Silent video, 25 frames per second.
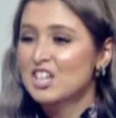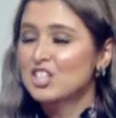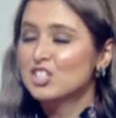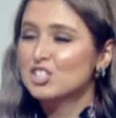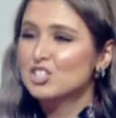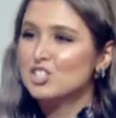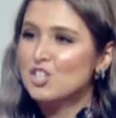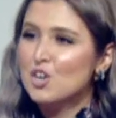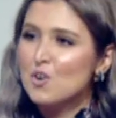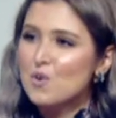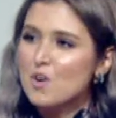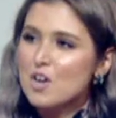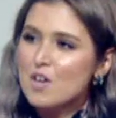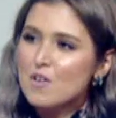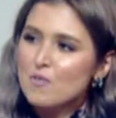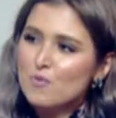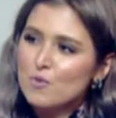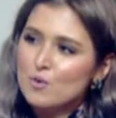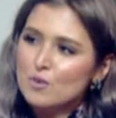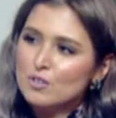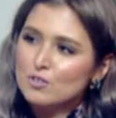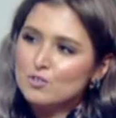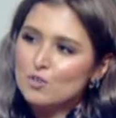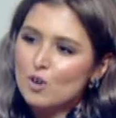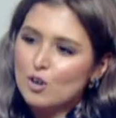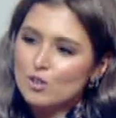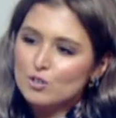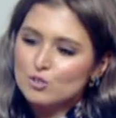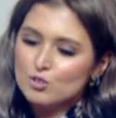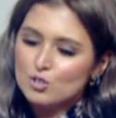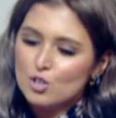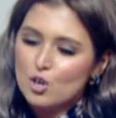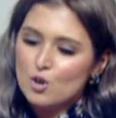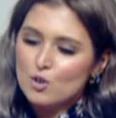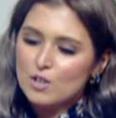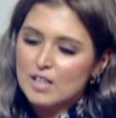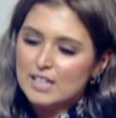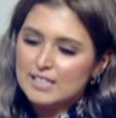So, if you want to
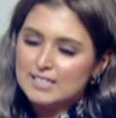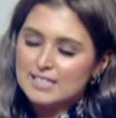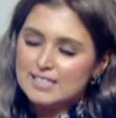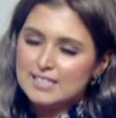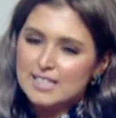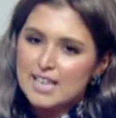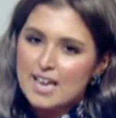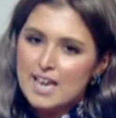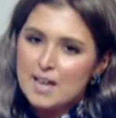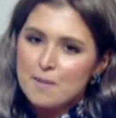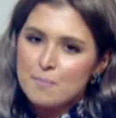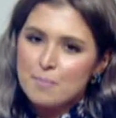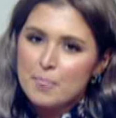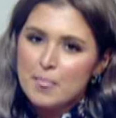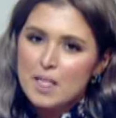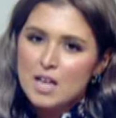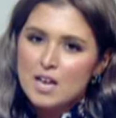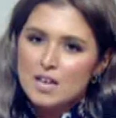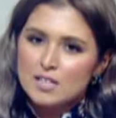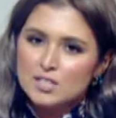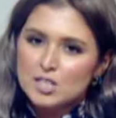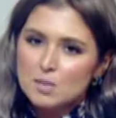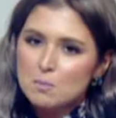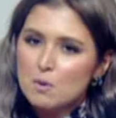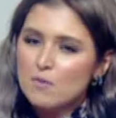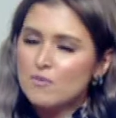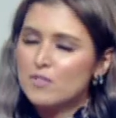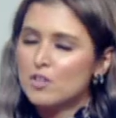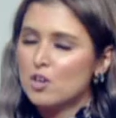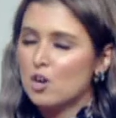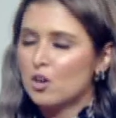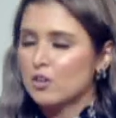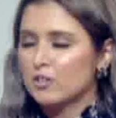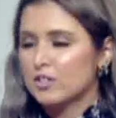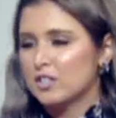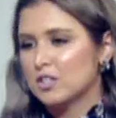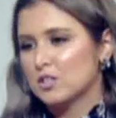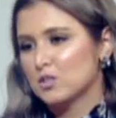also, let's say, some of the
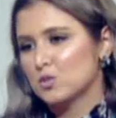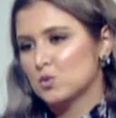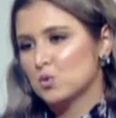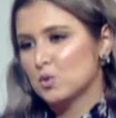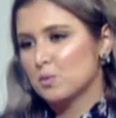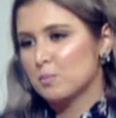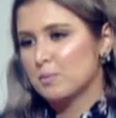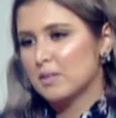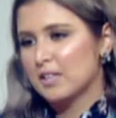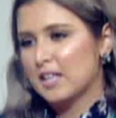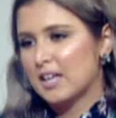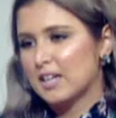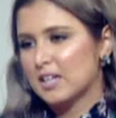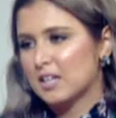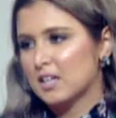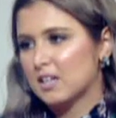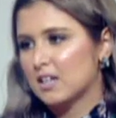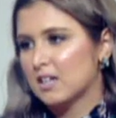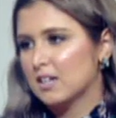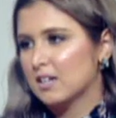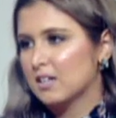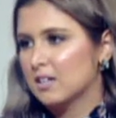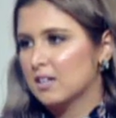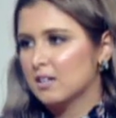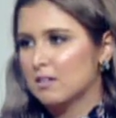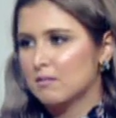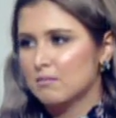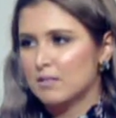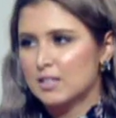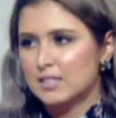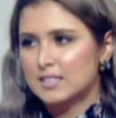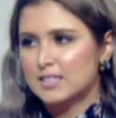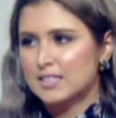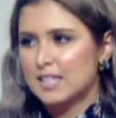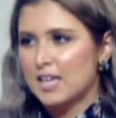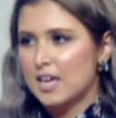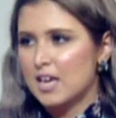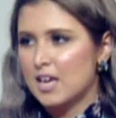audience will be like, uh,
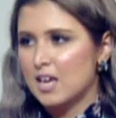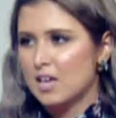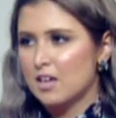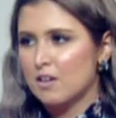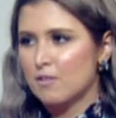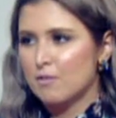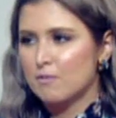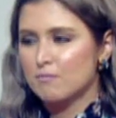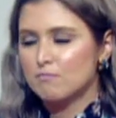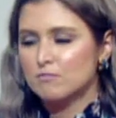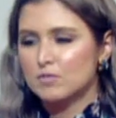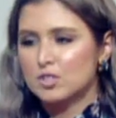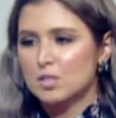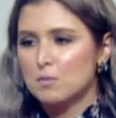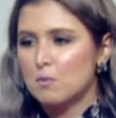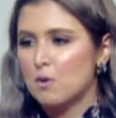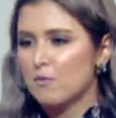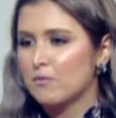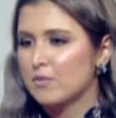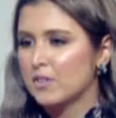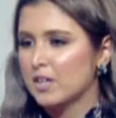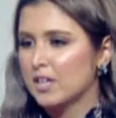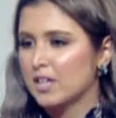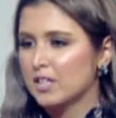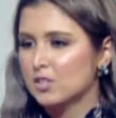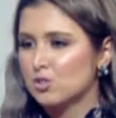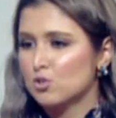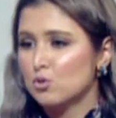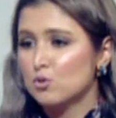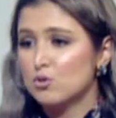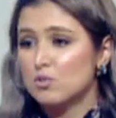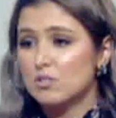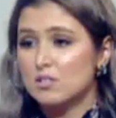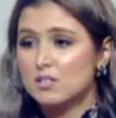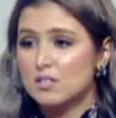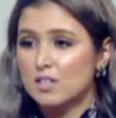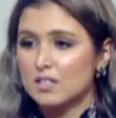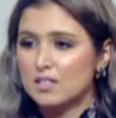let's say, some of the
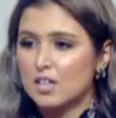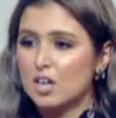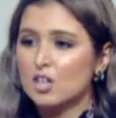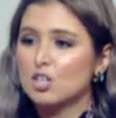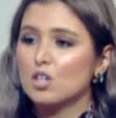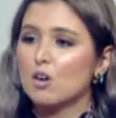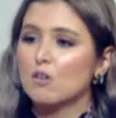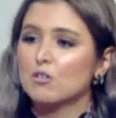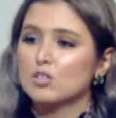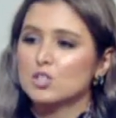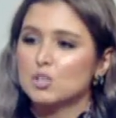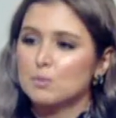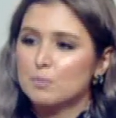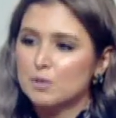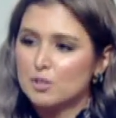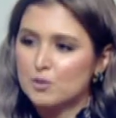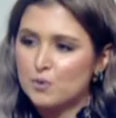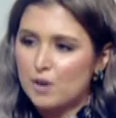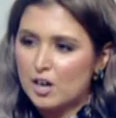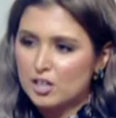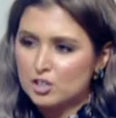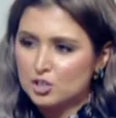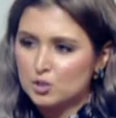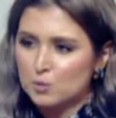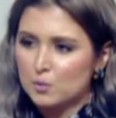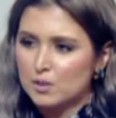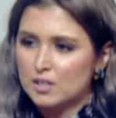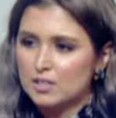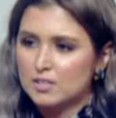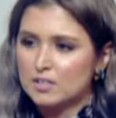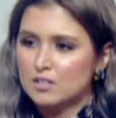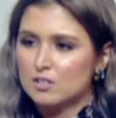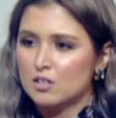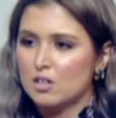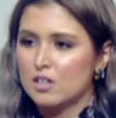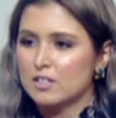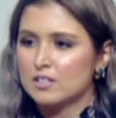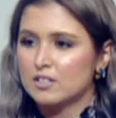students that are going to be
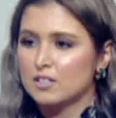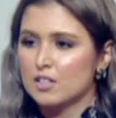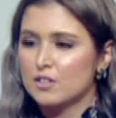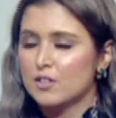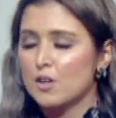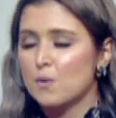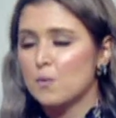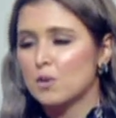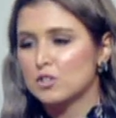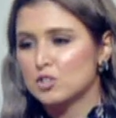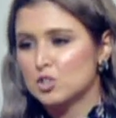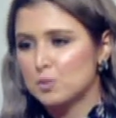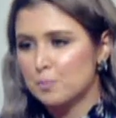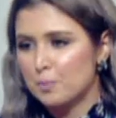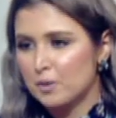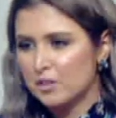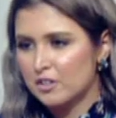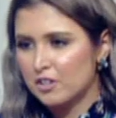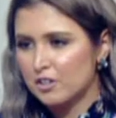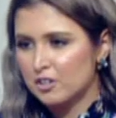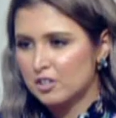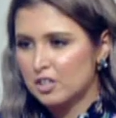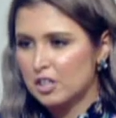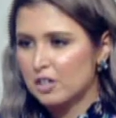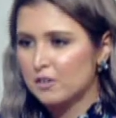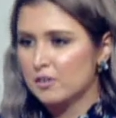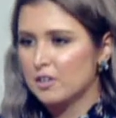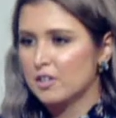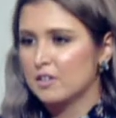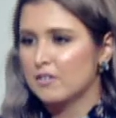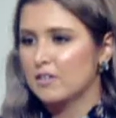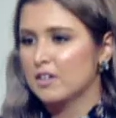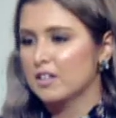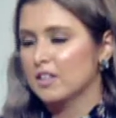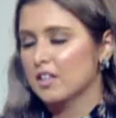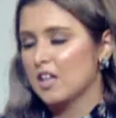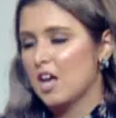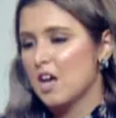graduates and they want to pick their career
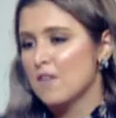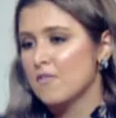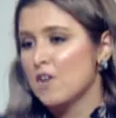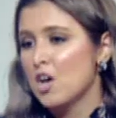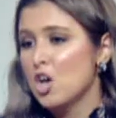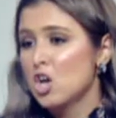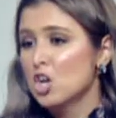in life.